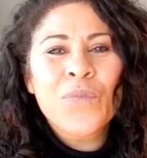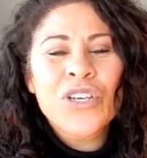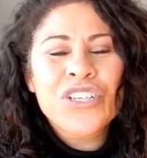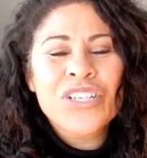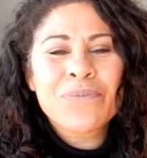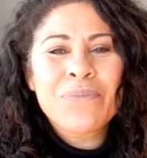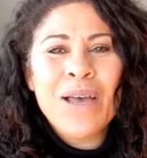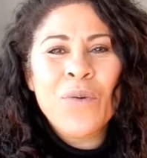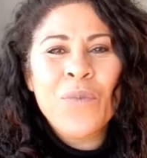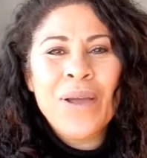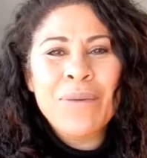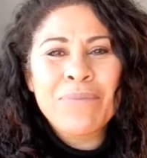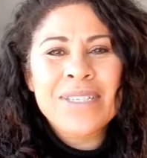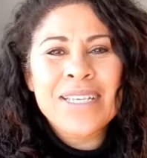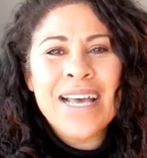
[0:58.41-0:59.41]
which is my
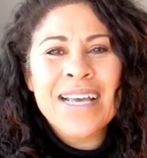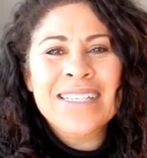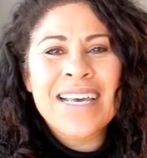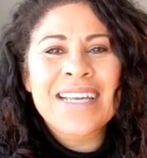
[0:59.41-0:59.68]
website,